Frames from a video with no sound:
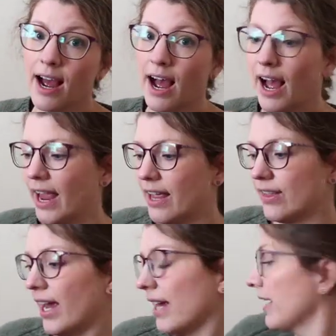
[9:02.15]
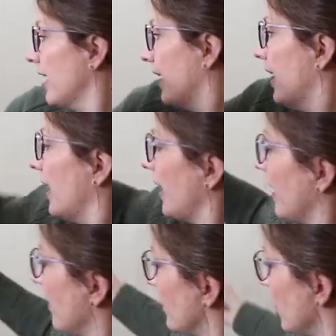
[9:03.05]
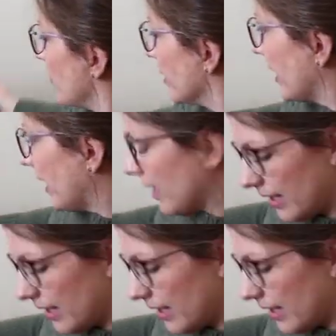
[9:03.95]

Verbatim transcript: I like. If you like